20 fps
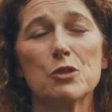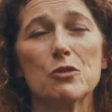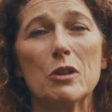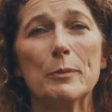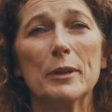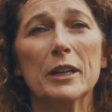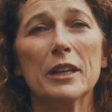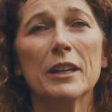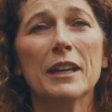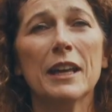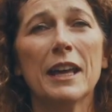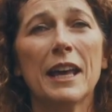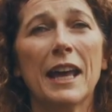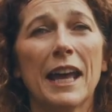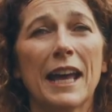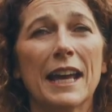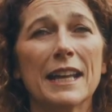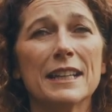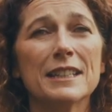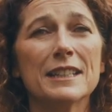trimmer,
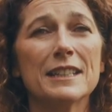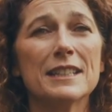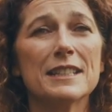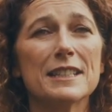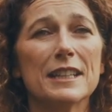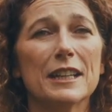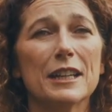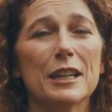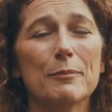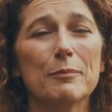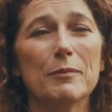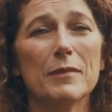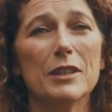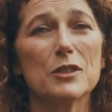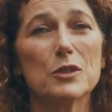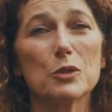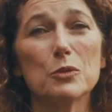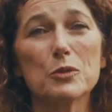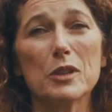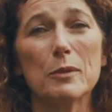and
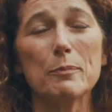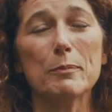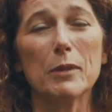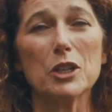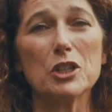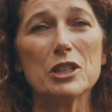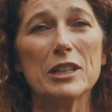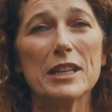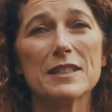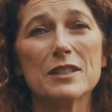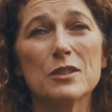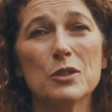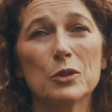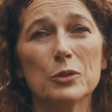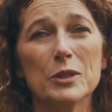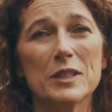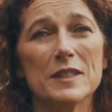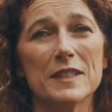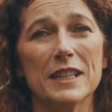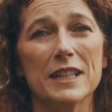it's also much less
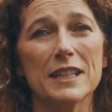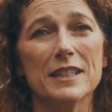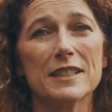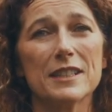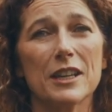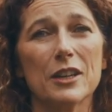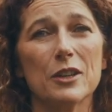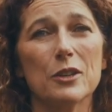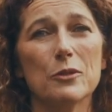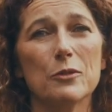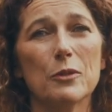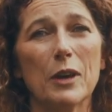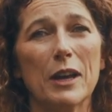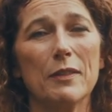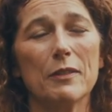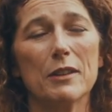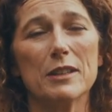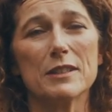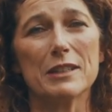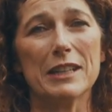noisy,
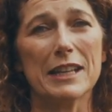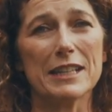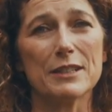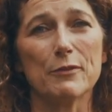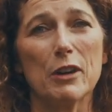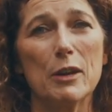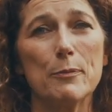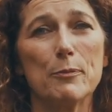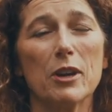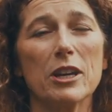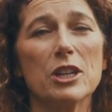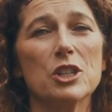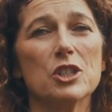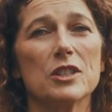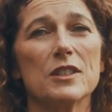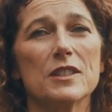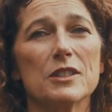and there's less vibration,